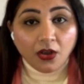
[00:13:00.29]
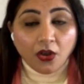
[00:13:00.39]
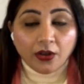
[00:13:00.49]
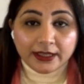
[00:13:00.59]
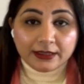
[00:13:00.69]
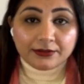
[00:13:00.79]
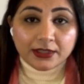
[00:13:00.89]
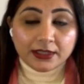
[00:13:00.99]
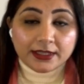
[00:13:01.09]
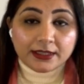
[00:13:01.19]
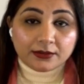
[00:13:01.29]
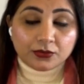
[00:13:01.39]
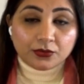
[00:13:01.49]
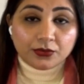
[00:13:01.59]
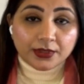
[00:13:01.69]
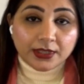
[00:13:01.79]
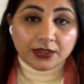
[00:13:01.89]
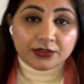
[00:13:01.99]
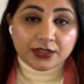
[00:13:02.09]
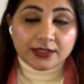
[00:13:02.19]
or even he
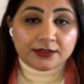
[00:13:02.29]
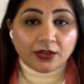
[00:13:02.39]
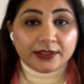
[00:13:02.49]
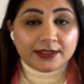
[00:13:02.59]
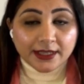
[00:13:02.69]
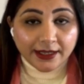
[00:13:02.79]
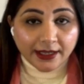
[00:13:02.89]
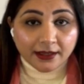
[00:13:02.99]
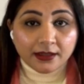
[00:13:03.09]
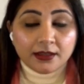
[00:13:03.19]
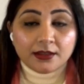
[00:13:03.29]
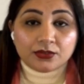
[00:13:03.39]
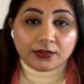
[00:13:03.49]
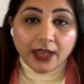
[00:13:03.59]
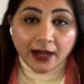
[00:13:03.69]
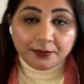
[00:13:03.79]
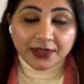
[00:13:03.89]
or she is not studying, so that